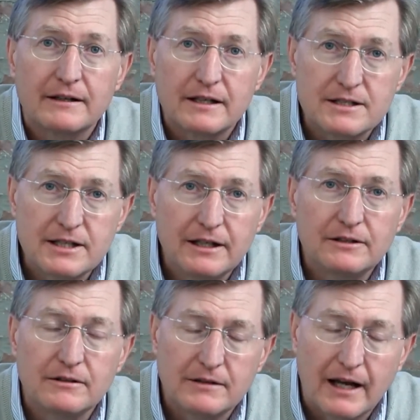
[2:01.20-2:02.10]

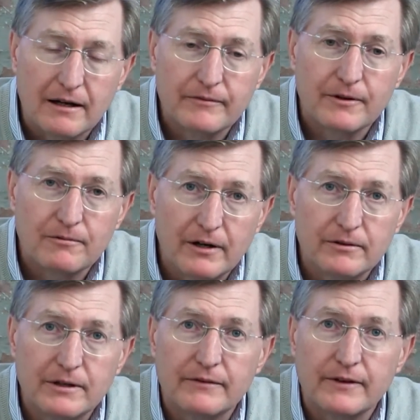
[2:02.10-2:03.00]
continue down the
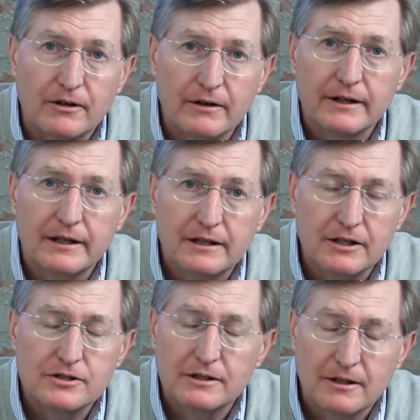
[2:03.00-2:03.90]
road in the current
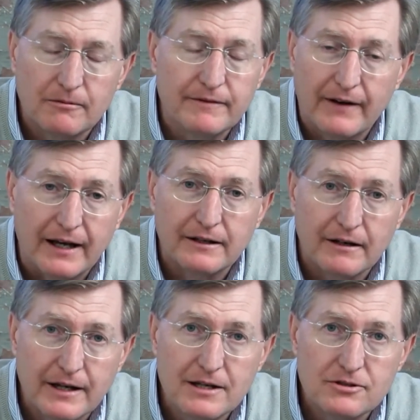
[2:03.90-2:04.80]
condition that we find
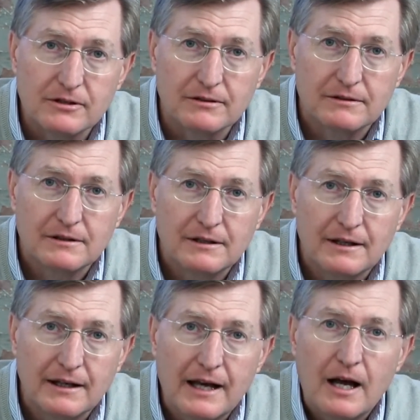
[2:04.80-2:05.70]
our nation.
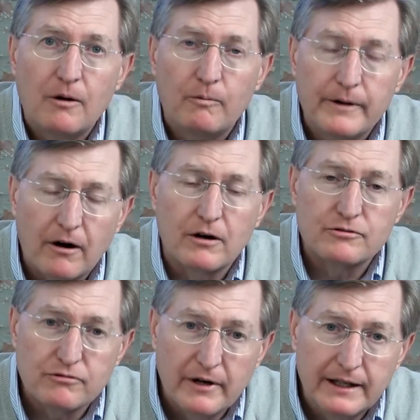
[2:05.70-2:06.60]
We
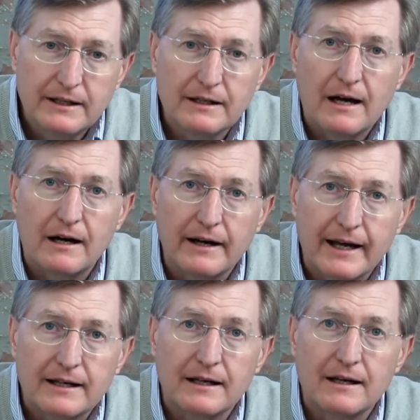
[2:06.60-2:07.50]
are draining our
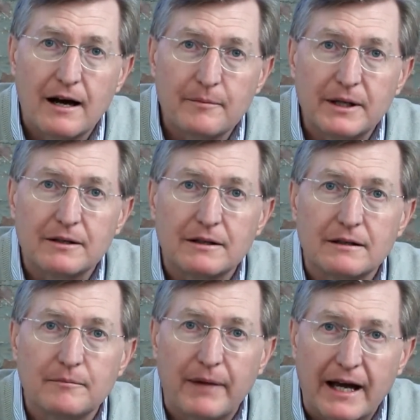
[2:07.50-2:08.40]
economic
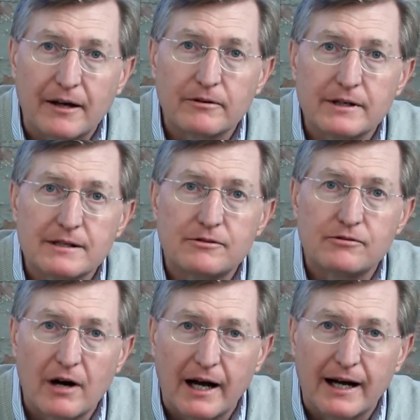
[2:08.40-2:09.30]
batteries
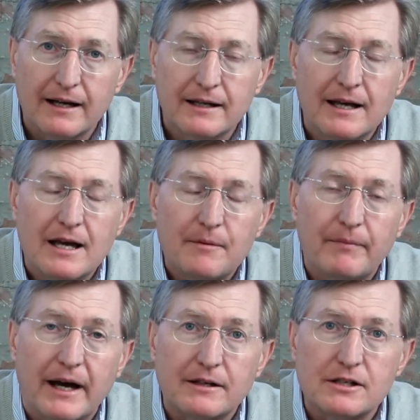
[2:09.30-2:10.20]
dry
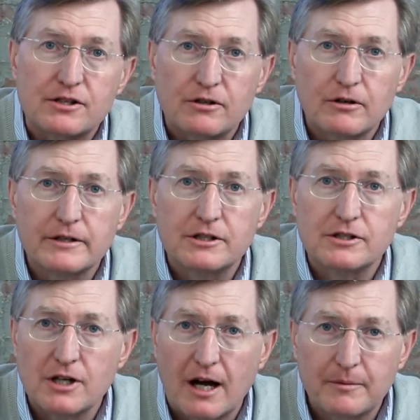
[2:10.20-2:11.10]
by
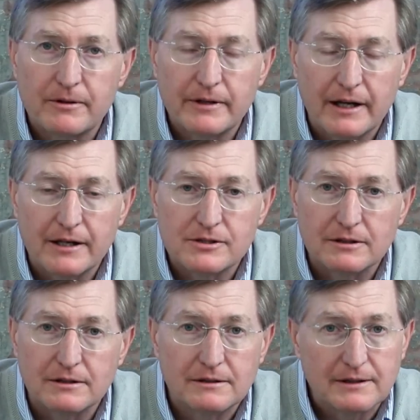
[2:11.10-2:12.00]
discouraging job
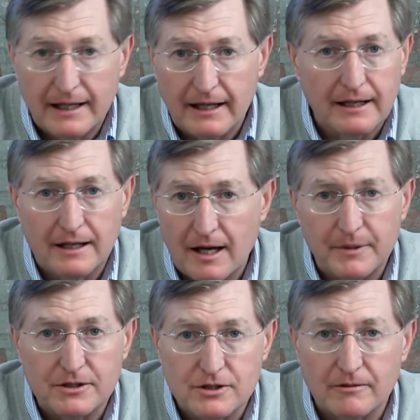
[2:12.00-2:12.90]
creation and
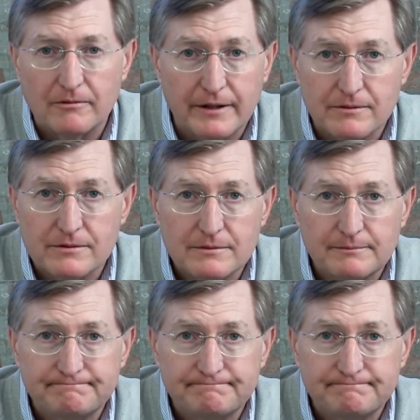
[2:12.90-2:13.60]
economic generators.